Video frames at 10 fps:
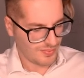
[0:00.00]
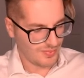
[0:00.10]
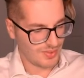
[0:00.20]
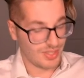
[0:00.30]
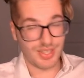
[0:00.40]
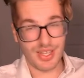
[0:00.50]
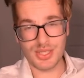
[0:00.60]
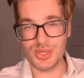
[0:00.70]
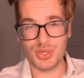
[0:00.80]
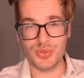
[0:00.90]
And that's
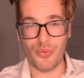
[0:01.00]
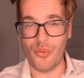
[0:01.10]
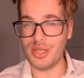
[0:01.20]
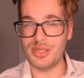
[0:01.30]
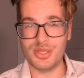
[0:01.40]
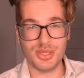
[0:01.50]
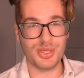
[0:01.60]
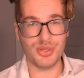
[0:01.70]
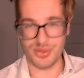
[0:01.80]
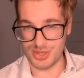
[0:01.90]
just ones and
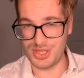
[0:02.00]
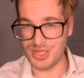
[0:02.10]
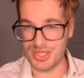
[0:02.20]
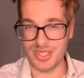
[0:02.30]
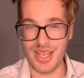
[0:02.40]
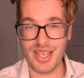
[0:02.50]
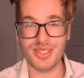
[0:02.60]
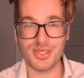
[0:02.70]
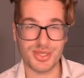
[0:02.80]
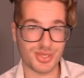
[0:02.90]
zeros. It's just gates on
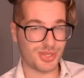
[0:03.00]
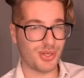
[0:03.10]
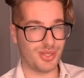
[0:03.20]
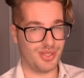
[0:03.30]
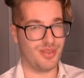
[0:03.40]
a circuit,